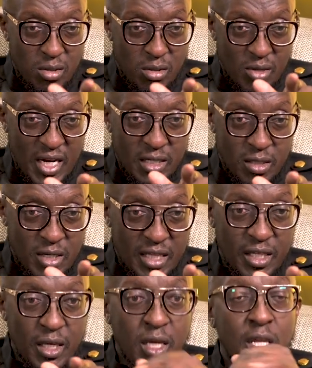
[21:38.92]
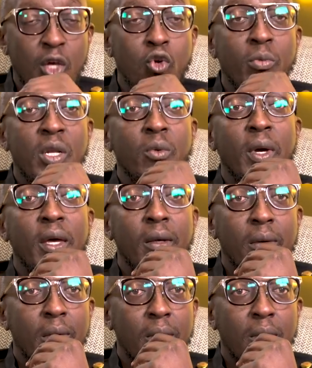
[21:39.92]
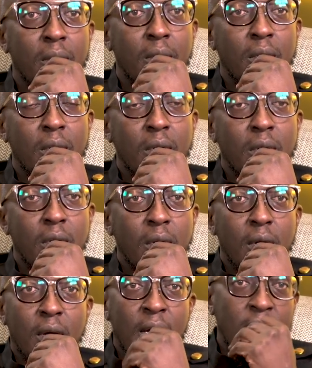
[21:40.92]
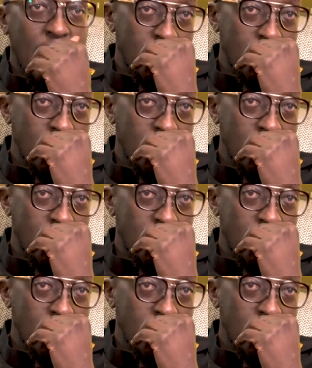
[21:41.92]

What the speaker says: Write something in a human way. And I